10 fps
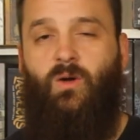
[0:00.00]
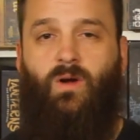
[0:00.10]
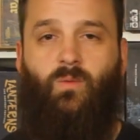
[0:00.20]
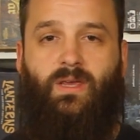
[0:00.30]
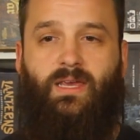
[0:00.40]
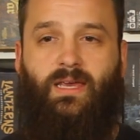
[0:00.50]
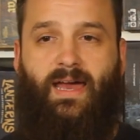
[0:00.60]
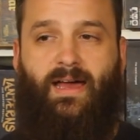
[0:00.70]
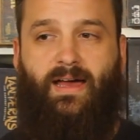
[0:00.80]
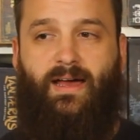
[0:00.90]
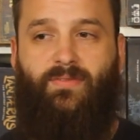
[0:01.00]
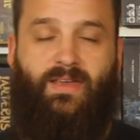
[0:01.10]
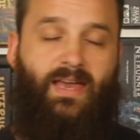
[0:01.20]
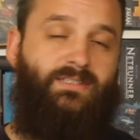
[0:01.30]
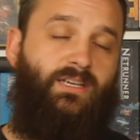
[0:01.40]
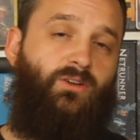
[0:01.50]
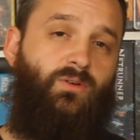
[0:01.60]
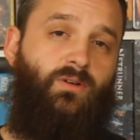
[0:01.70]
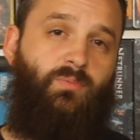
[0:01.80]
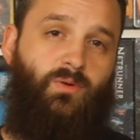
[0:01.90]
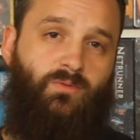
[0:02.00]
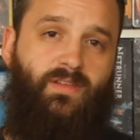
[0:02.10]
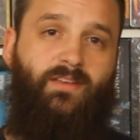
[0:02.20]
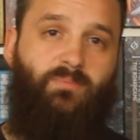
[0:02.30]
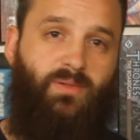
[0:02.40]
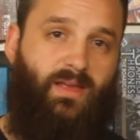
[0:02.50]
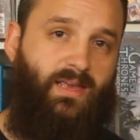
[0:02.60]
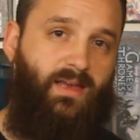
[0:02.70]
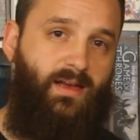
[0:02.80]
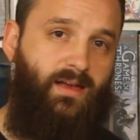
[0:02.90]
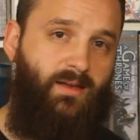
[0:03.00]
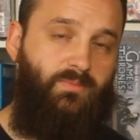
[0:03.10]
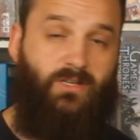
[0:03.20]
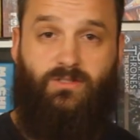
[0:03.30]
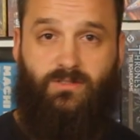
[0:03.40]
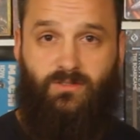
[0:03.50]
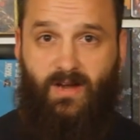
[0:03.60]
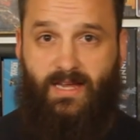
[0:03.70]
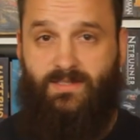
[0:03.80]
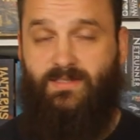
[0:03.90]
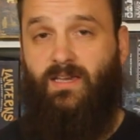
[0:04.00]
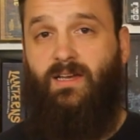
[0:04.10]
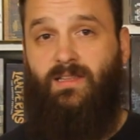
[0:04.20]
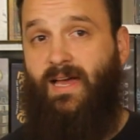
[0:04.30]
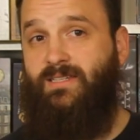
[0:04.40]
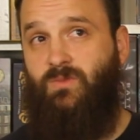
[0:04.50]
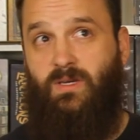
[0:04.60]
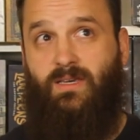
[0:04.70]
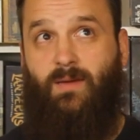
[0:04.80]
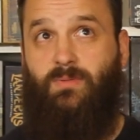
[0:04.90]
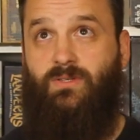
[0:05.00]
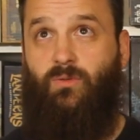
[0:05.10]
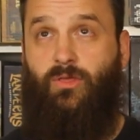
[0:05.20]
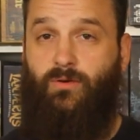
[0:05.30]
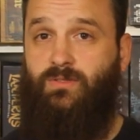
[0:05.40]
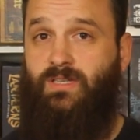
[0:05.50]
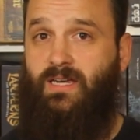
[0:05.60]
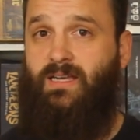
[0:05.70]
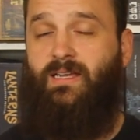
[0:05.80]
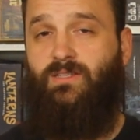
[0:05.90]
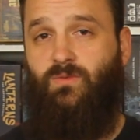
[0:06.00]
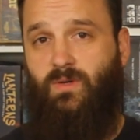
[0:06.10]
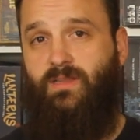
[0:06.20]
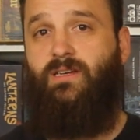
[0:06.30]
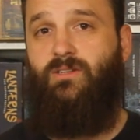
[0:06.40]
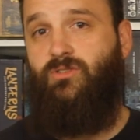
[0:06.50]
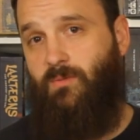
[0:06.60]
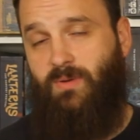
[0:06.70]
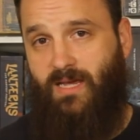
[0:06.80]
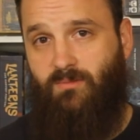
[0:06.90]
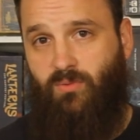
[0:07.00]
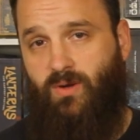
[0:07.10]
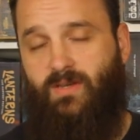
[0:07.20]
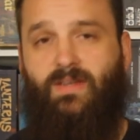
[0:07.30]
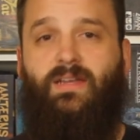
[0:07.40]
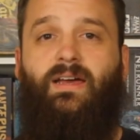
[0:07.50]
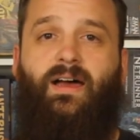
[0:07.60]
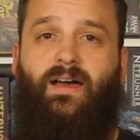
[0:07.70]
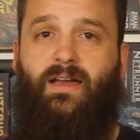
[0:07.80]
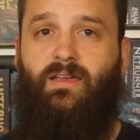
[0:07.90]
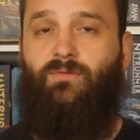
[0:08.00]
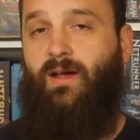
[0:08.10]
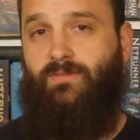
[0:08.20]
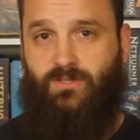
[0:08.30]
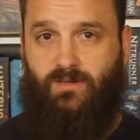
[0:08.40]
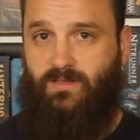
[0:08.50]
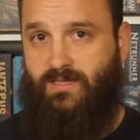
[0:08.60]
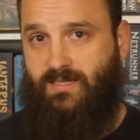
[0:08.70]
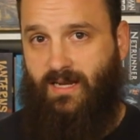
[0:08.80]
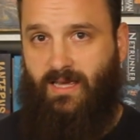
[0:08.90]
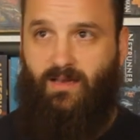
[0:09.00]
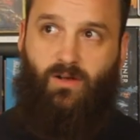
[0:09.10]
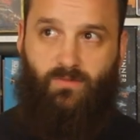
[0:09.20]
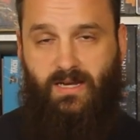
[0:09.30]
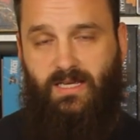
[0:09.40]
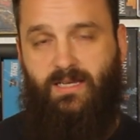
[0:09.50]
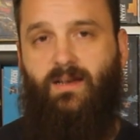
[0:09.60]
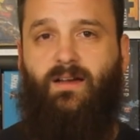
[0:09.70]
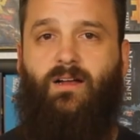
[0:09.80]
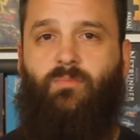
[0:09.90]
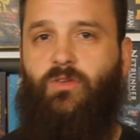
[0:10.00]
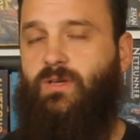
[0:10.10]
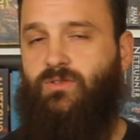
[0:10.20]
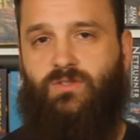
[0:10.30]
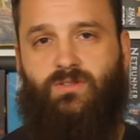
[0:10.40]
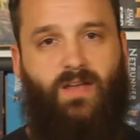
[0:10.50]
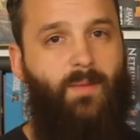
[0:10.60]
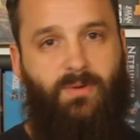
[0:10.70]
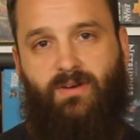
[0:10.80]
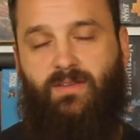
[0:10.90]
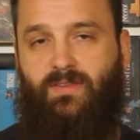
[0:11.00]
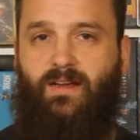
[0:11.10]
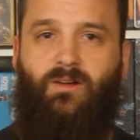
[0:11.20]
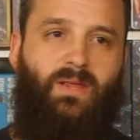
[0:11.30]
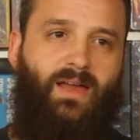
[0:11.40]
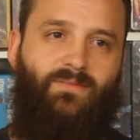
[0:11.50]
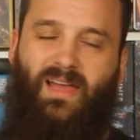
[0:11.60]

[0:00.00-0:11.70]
where we had the cast and crew of Board of Life play Dungeons & Dragons. Last week, episode 13, is a really good jumping in point. If you haven't started listening already, you can just hop in right there. We have